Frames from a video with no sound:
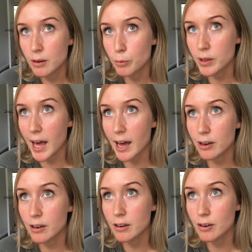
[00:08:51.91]
without
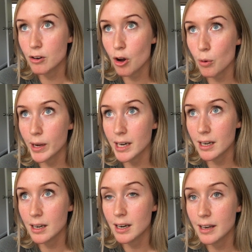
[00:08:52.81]

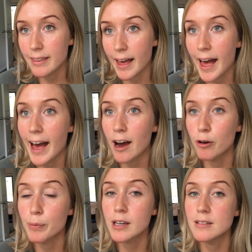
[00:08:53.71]
knowing the
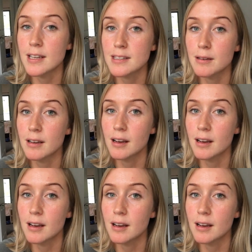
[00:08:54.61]
how, because there's